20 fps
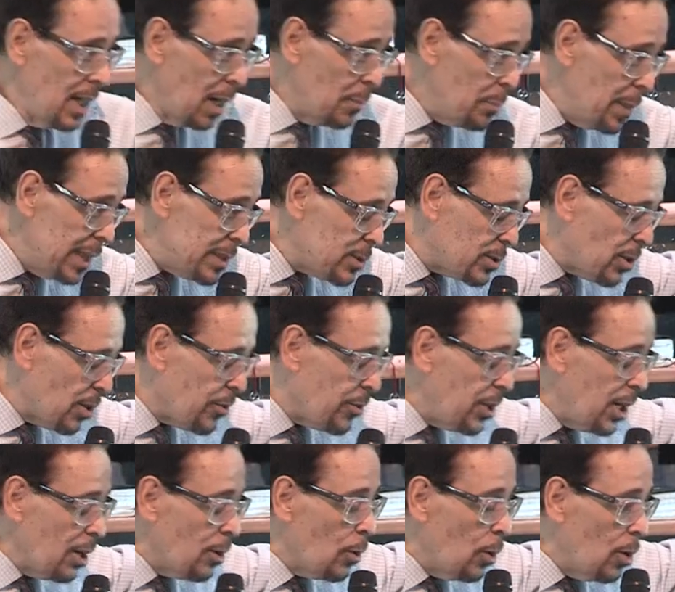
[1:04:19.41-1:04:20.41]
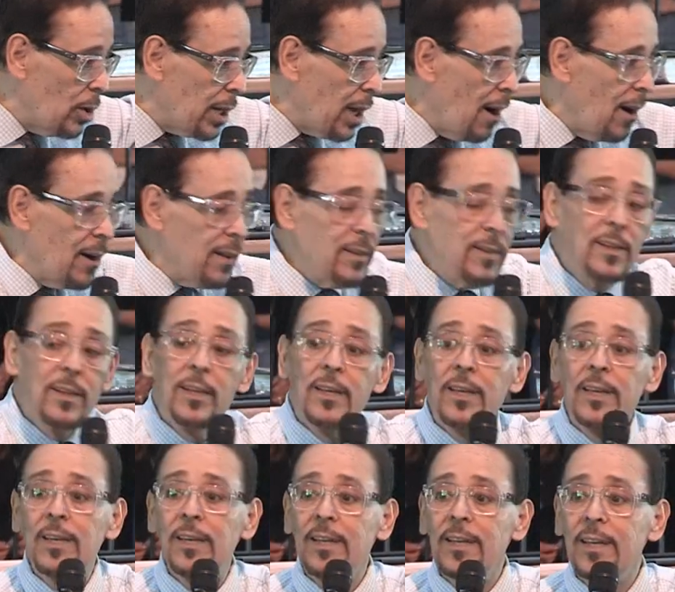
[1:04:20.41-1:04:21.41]
a mental thing going
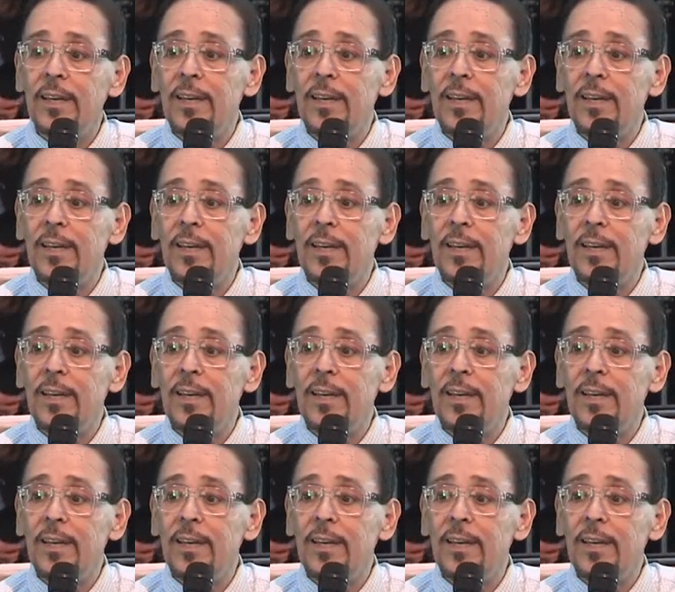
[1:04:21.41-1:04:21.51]
on.